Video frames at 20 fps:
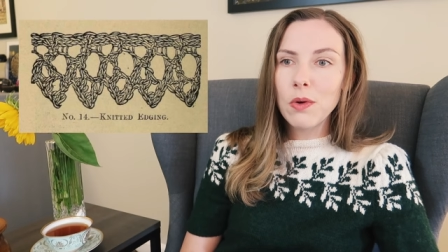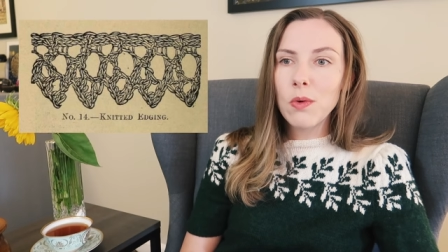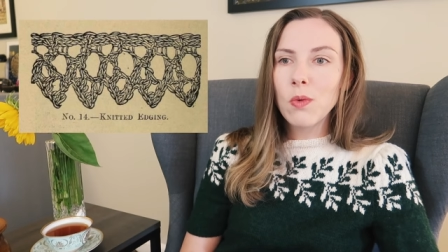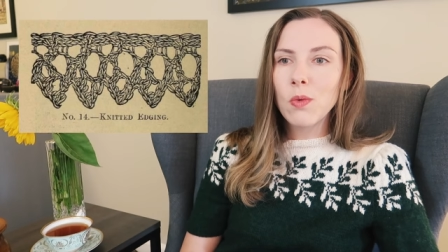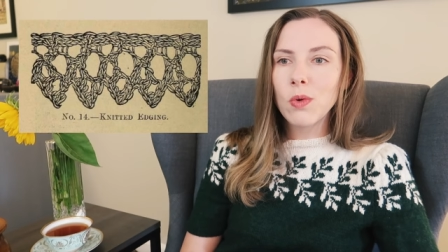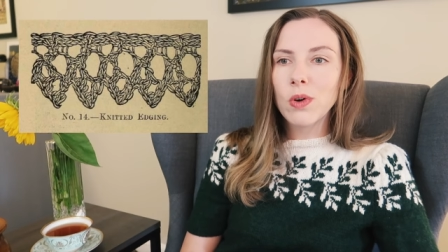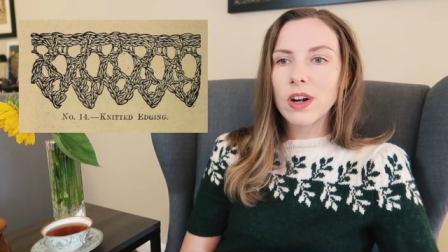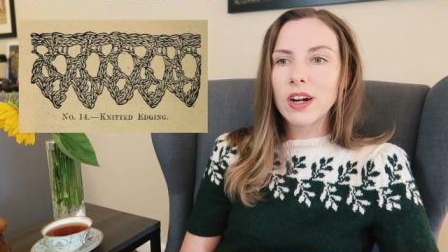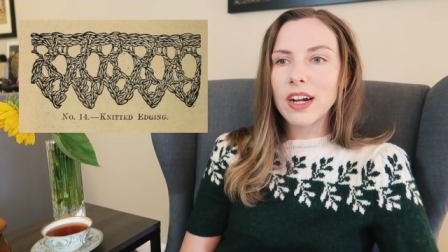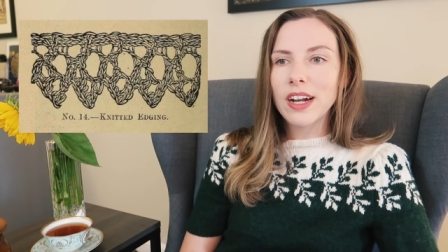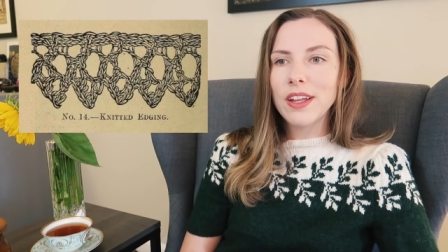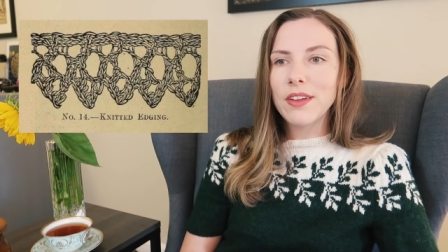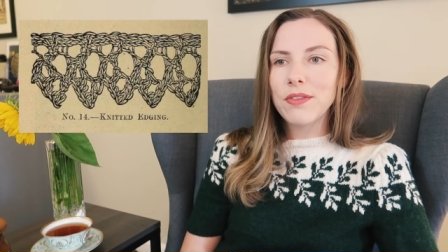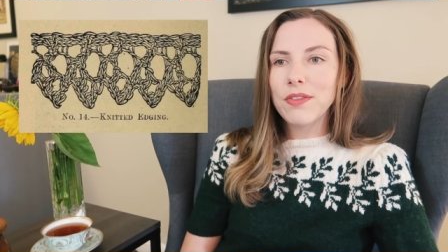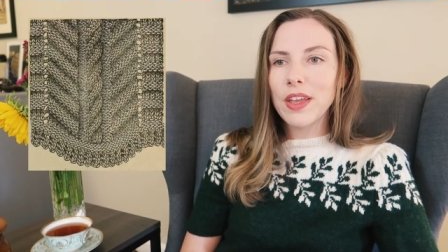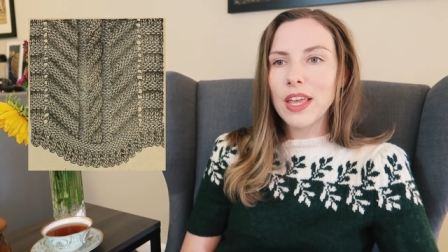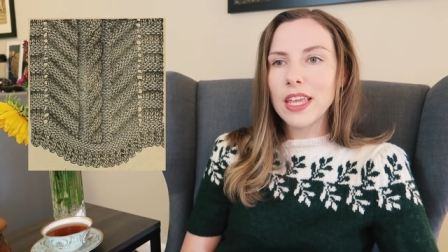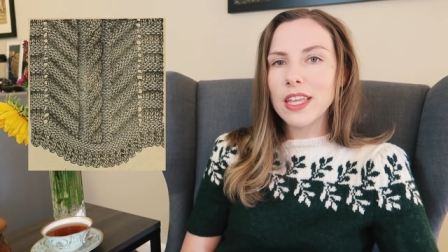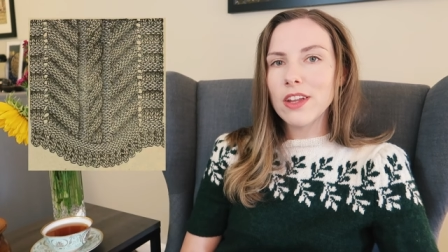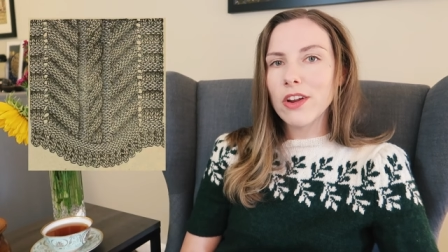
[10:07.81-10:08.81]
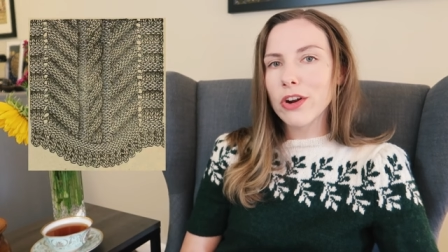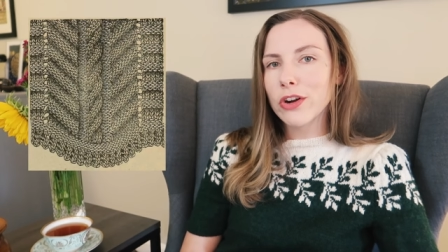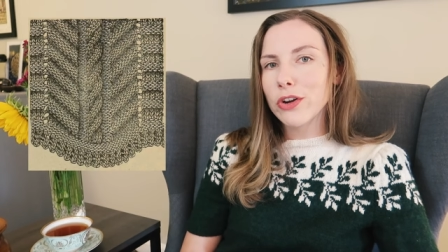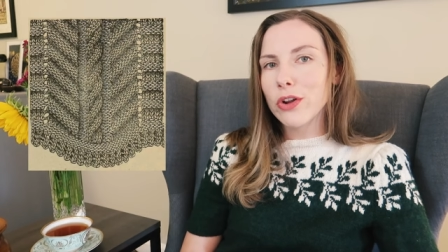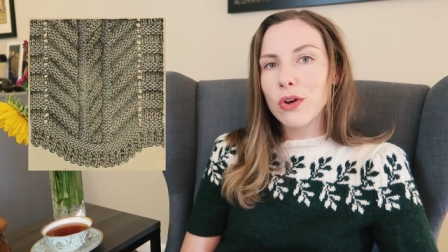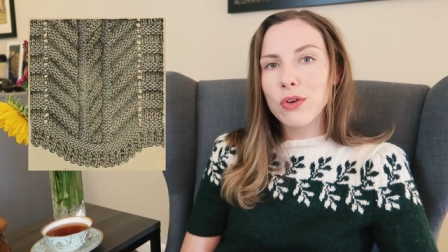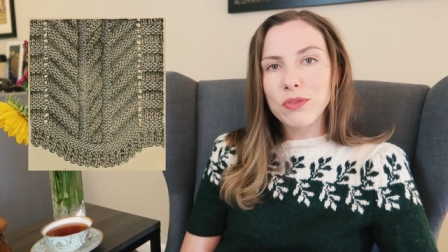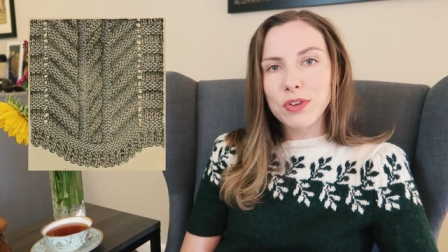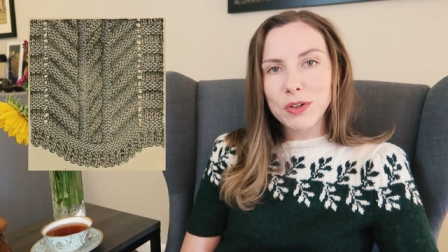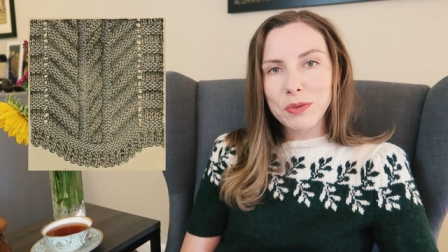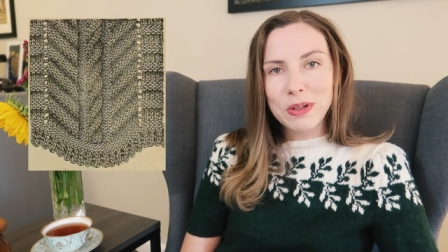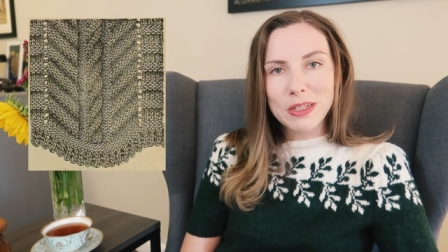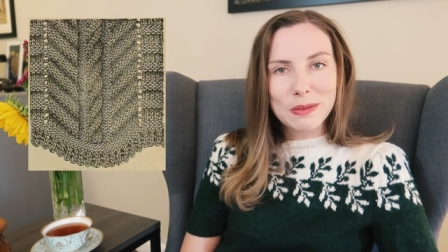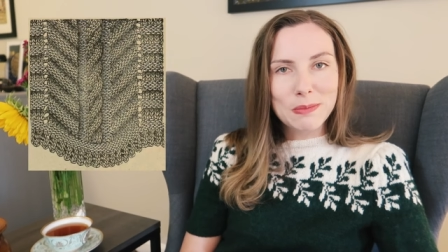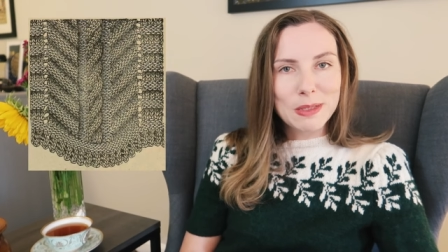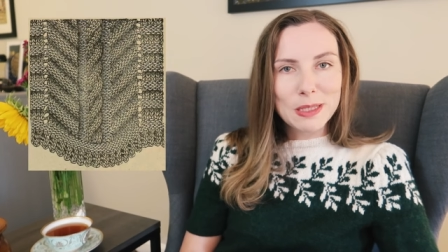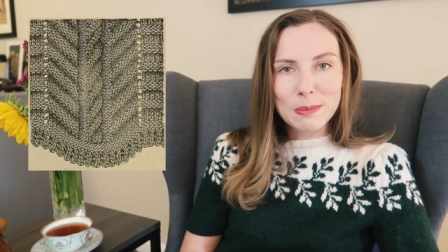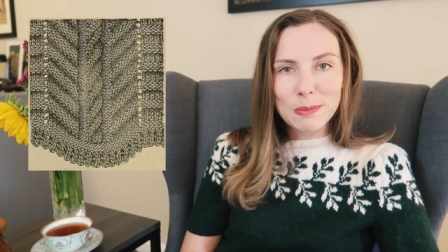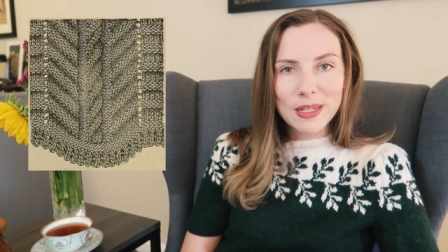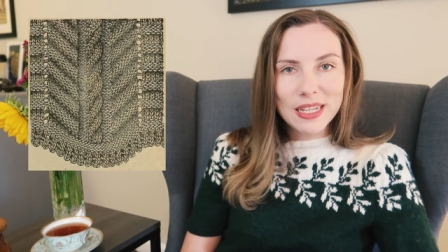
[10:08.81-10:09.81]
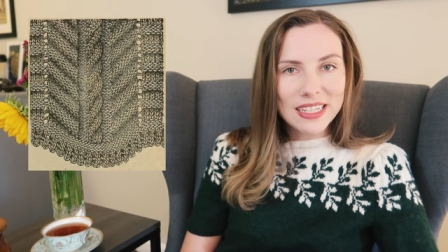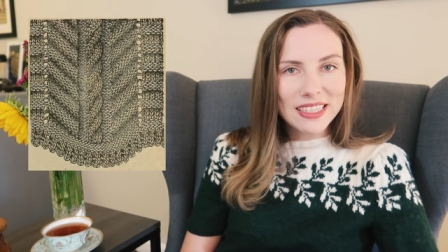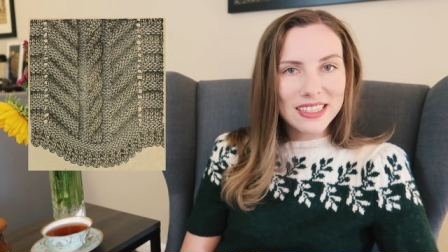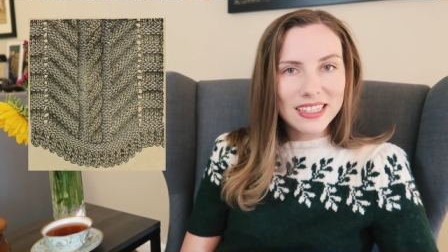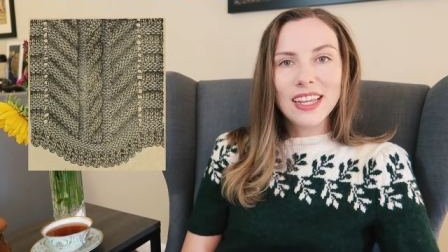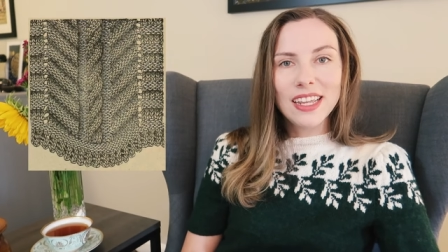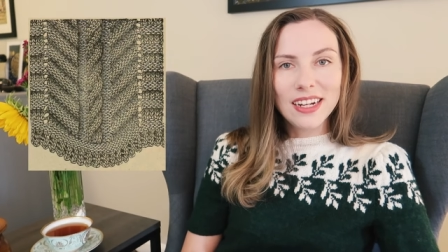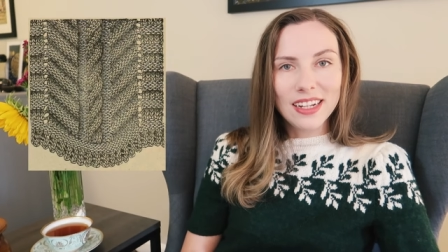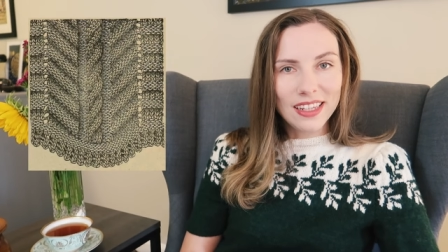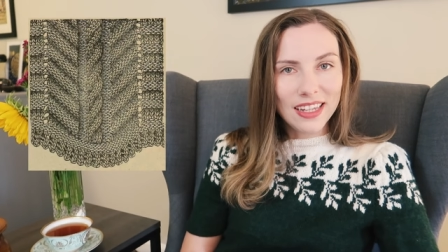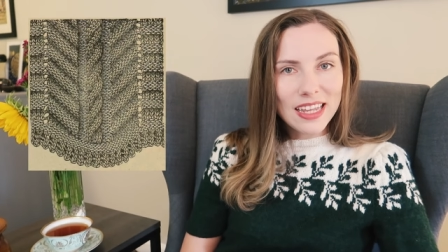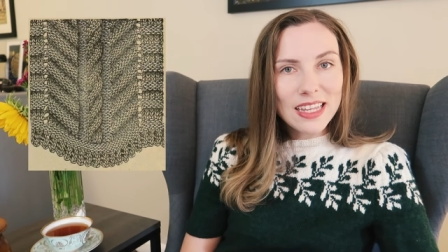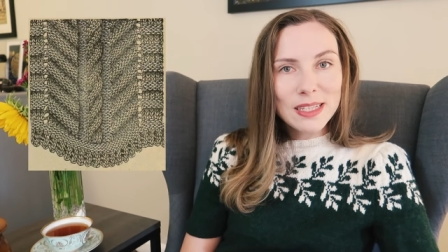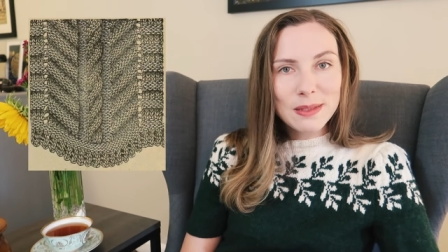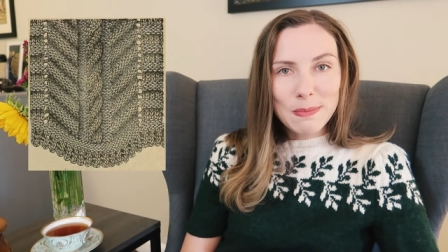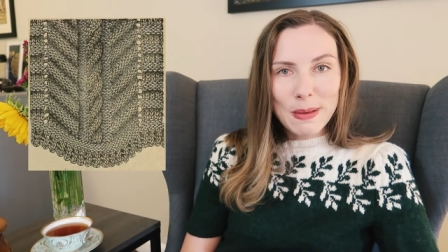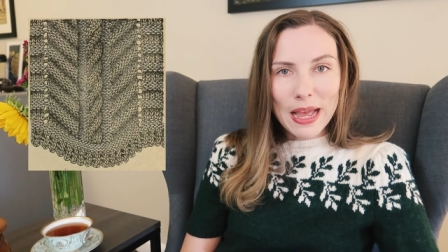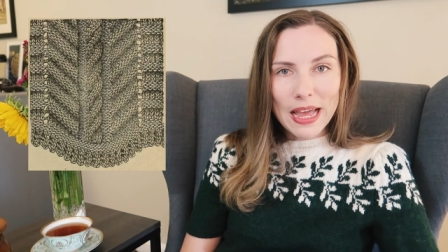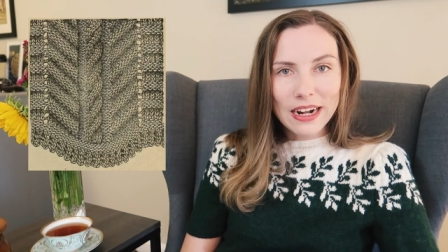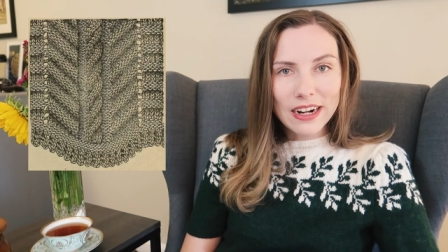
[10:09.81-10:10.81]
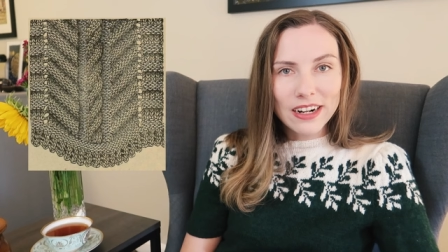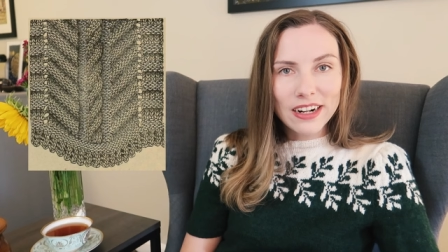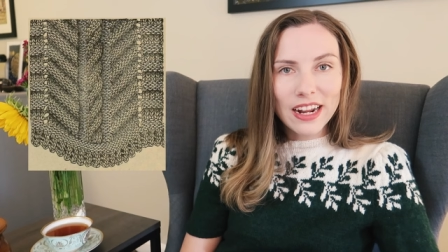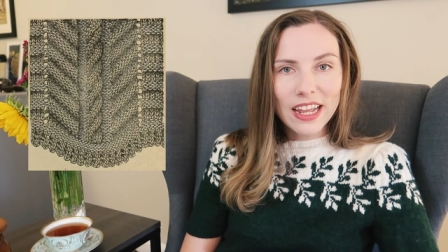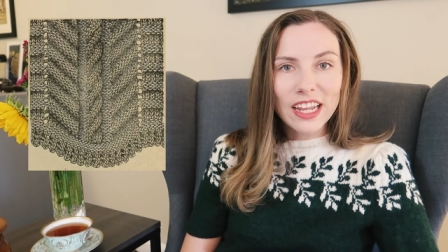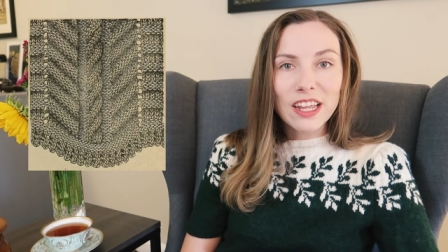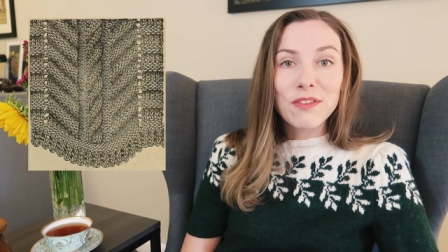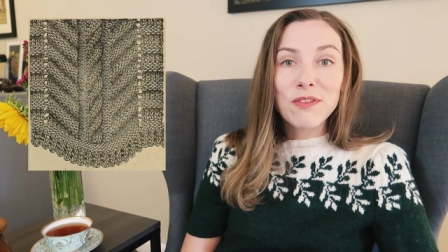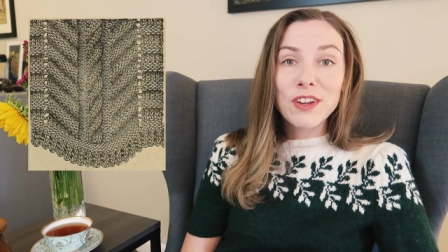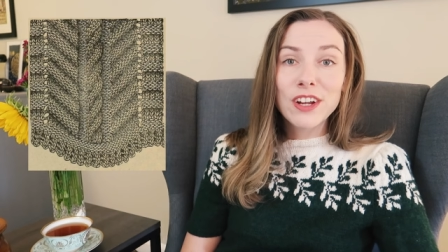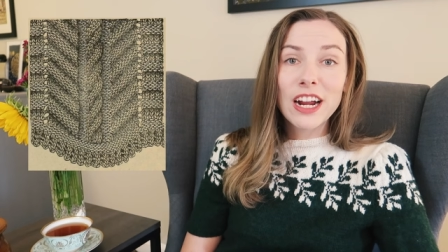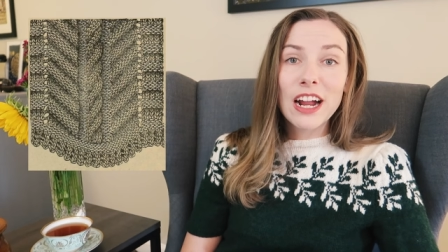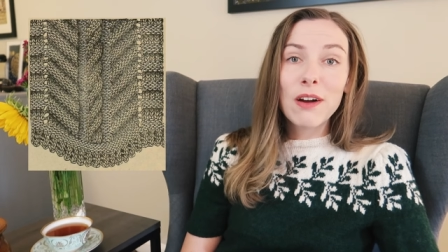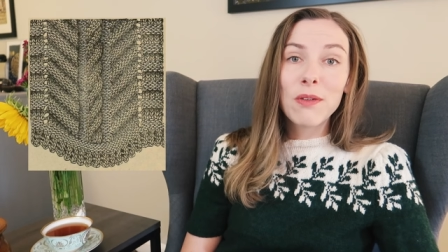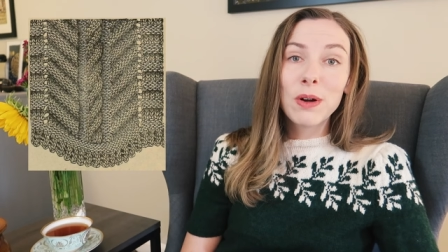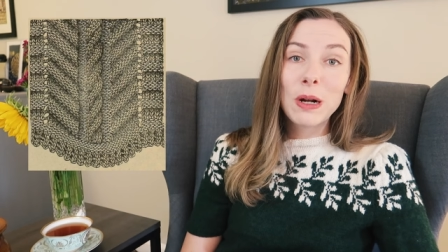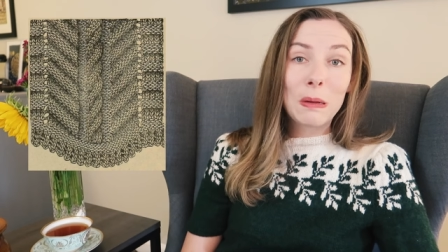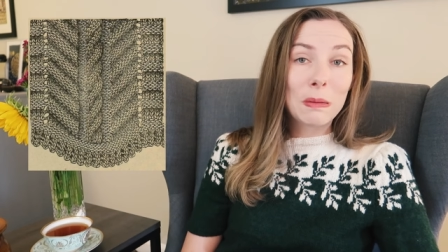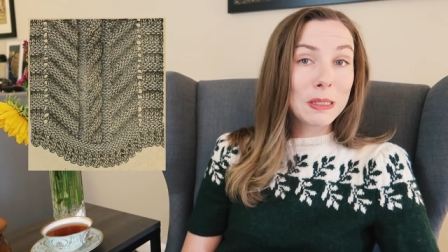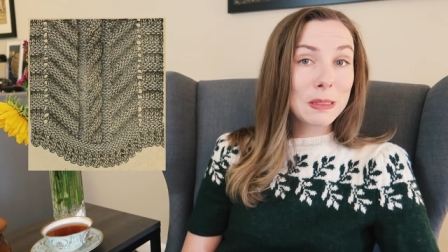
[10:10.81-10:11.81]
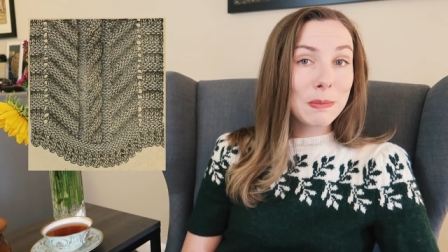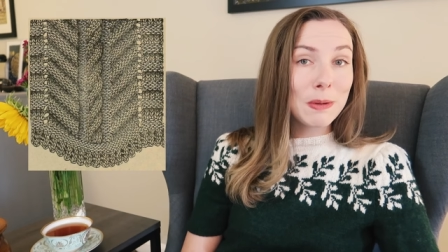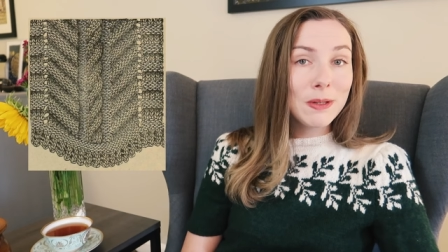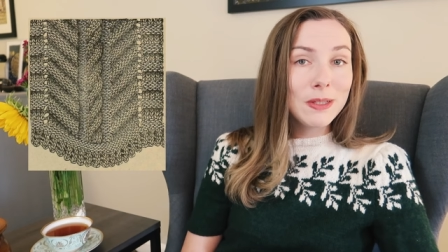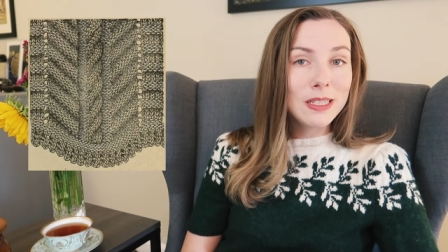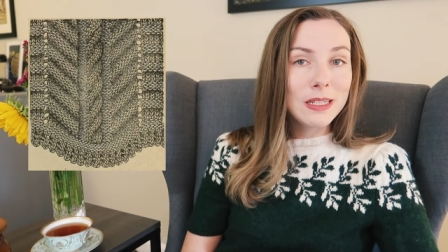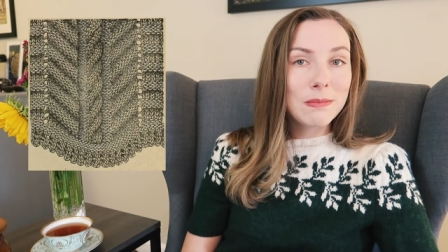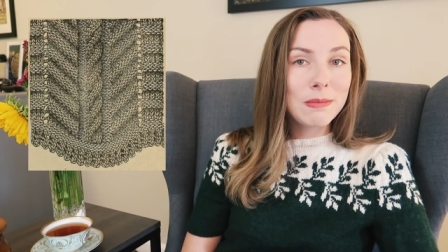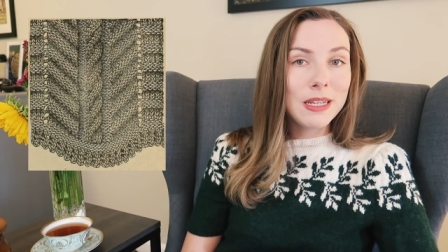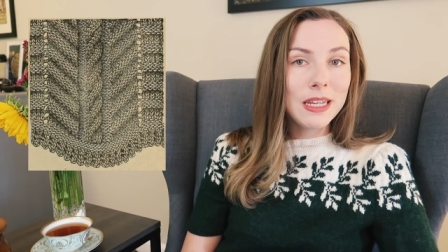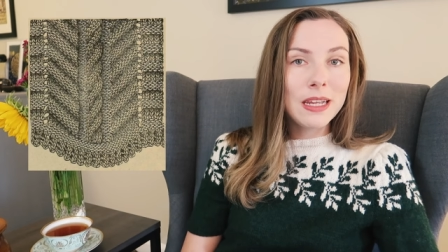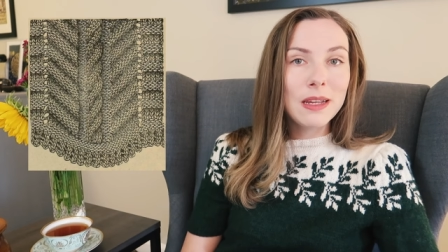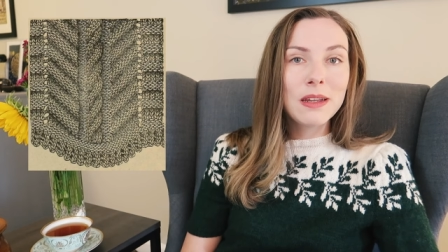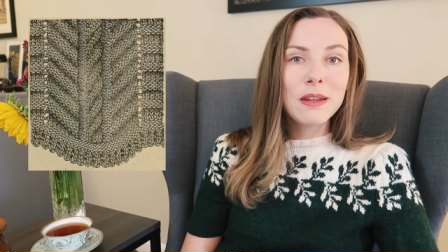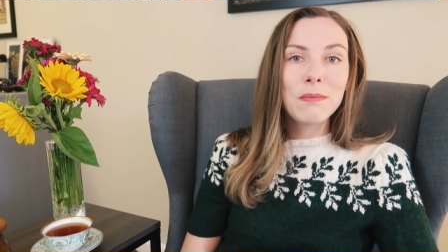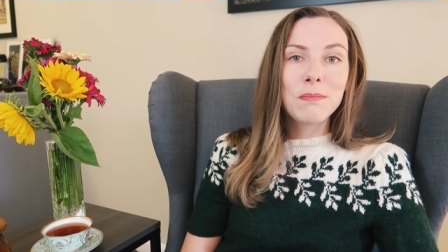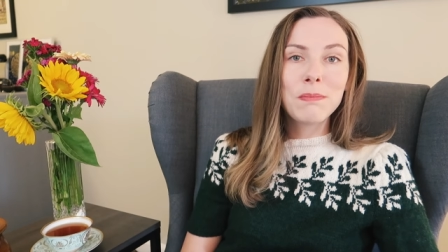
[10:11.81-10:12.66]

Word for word: or if a yarn over was misplaced in a lace pattern, I could figure out where it was supposed to be